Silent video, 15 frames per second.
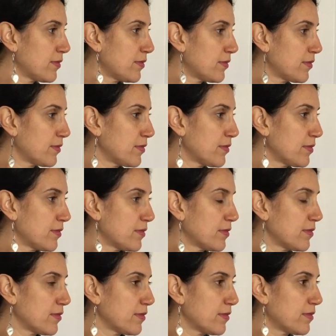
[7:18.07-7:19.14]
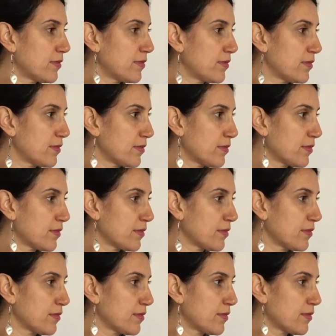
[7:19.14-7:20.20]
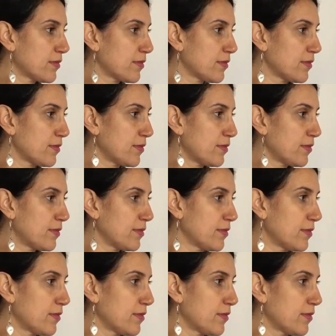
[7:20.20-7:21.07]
This person isn't speaking.